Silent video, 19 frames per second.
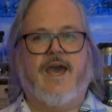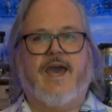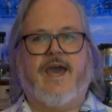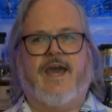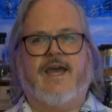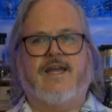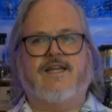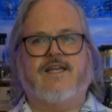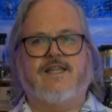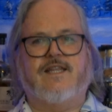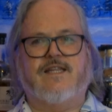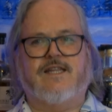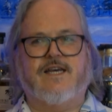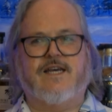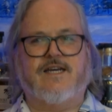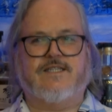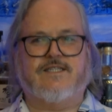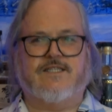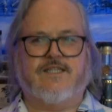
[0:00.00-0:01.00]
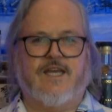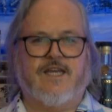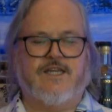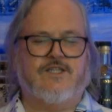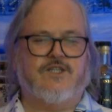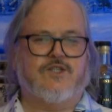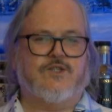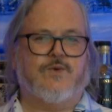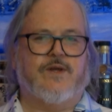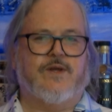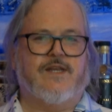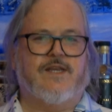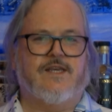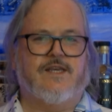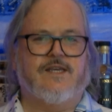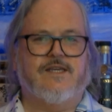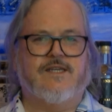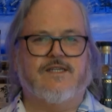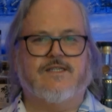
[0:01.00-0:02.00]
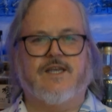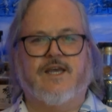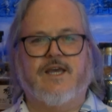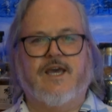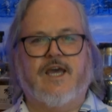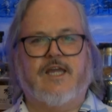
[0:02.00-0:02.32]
and in the last 10 to 20 years,